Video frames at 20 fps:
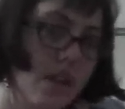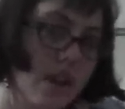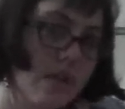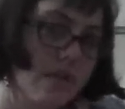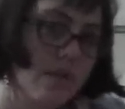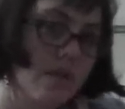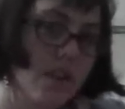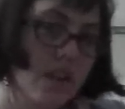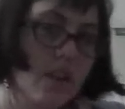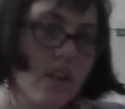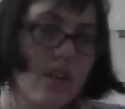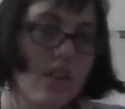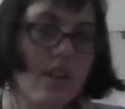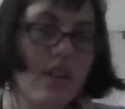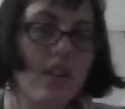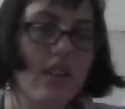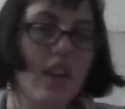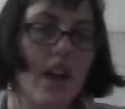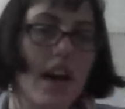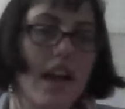they
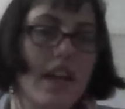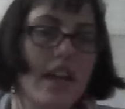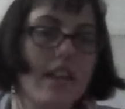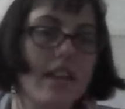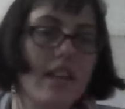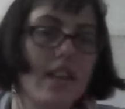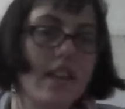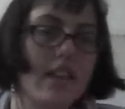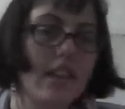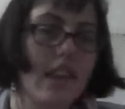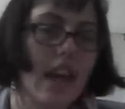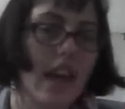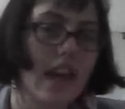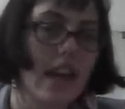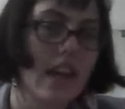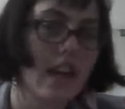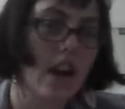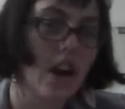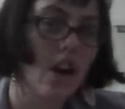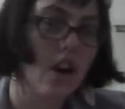feel like that
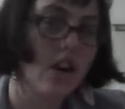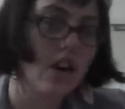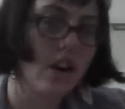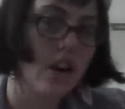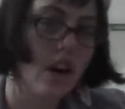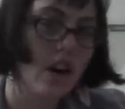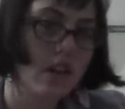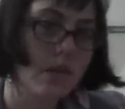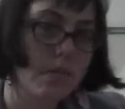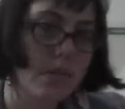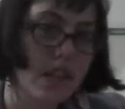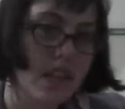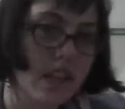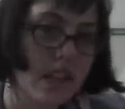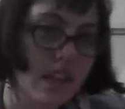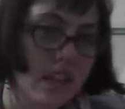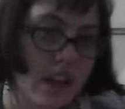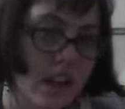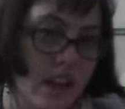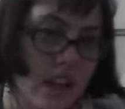they are not
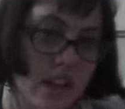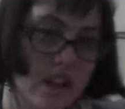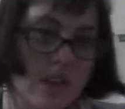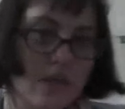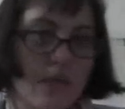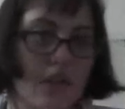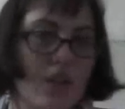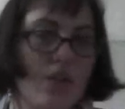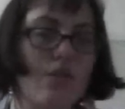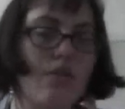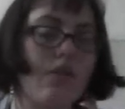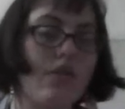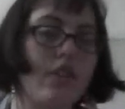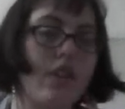being an individual,